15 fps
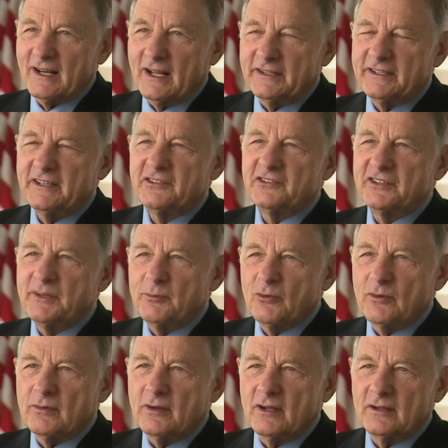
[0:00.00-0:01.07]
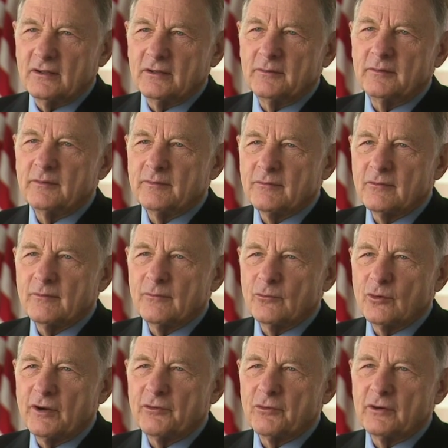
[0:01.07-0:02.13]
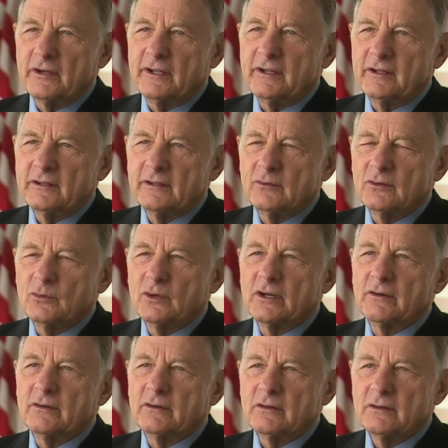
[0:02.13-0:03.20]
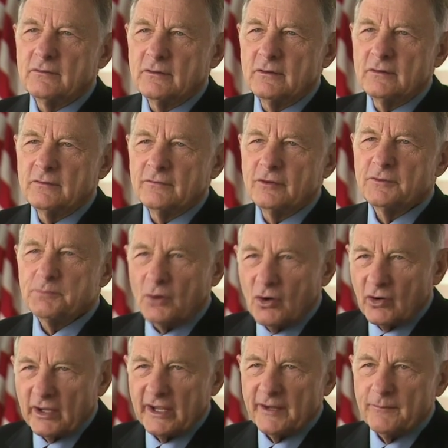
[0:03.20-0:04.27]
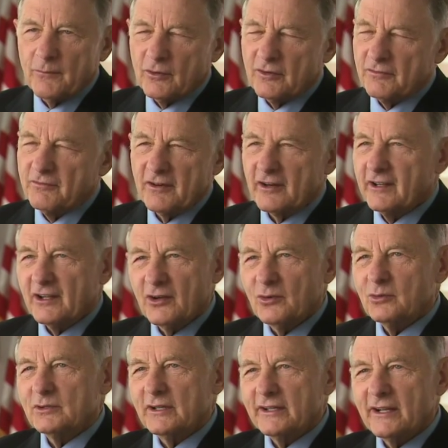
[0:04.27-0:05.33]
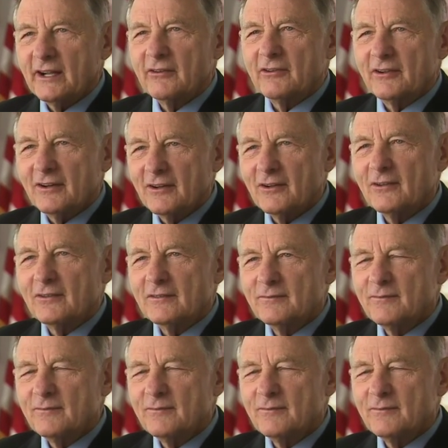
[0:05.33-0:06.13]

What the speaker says: I did see him referee one football game on a very cold day, I recall.